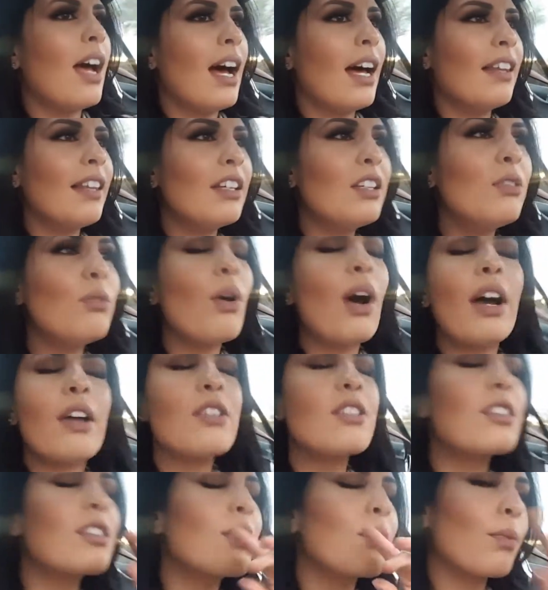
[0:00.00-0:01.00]
and then I
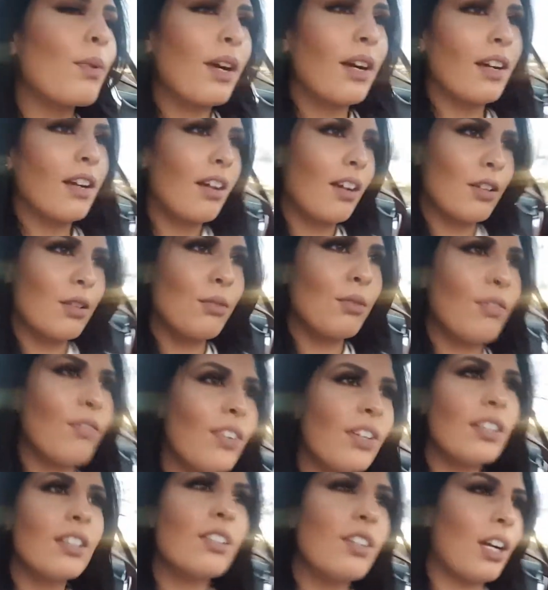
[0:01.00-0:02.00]
swear to God, you would
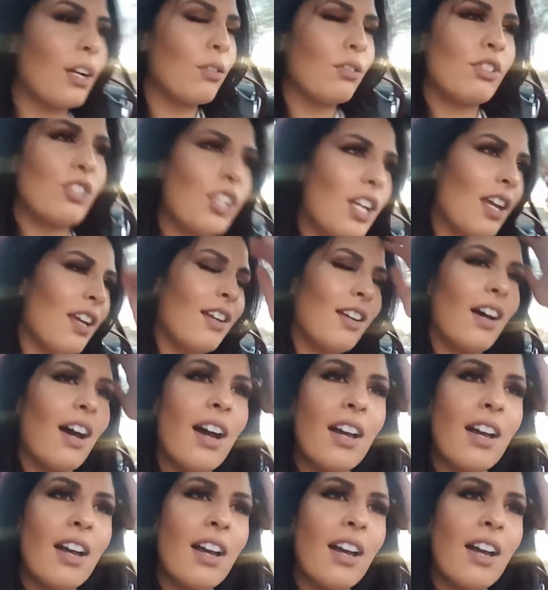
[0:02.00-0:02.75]
feel the ground shake.